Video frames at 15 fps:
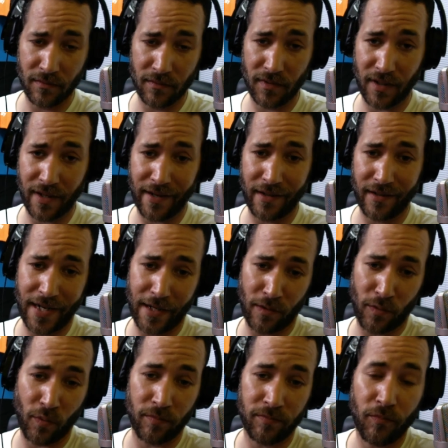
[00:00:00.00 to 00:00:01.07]
our
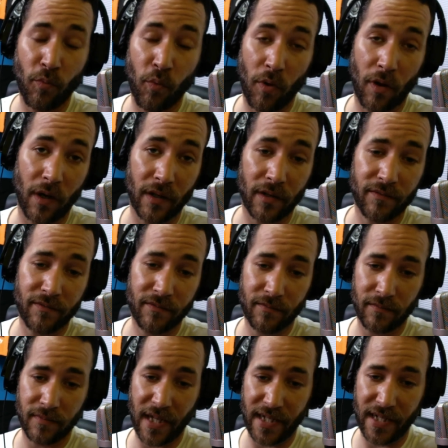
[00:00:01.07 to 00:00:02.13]
our work
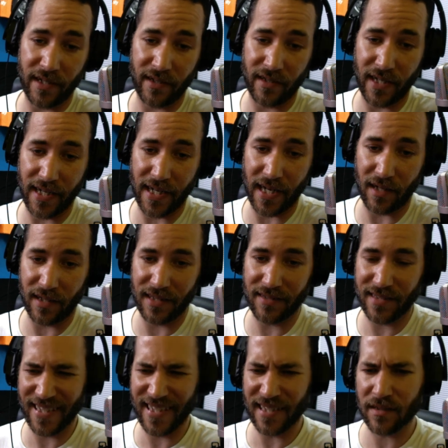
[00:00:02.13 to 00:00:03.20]
day in and day out.
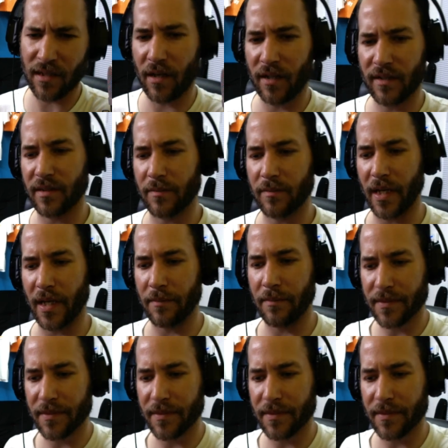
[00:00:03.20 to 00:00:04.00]
It's, it gets hard sometimes.